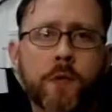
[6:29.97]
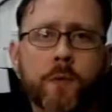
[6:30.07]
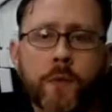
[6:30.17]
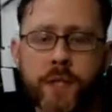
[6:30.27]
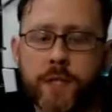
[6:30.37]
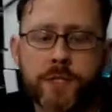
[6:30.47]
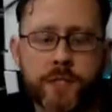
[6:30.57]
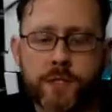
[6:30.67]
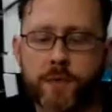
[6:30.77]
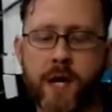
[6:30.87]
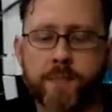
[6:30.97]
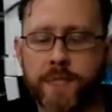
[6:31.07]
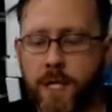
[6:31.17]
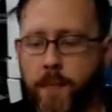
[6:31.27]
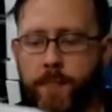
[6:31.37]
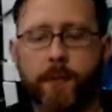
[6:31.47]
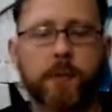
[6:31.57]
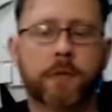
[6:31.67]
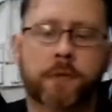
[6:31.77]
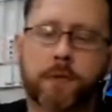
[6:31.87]
We just wrapped up
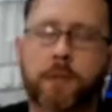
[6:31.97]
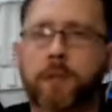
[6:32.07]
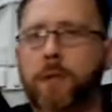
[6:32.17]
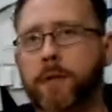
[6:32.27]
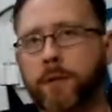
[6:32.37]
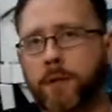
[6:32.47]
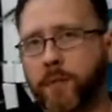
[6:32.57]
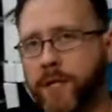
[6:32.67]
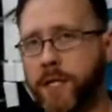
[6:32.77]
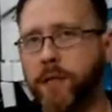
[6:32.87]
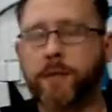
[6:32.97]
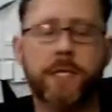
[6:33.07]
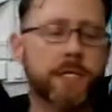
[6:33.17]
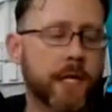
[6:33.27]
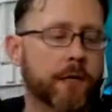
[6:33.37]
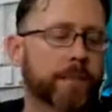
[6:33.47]
the rectangle detail,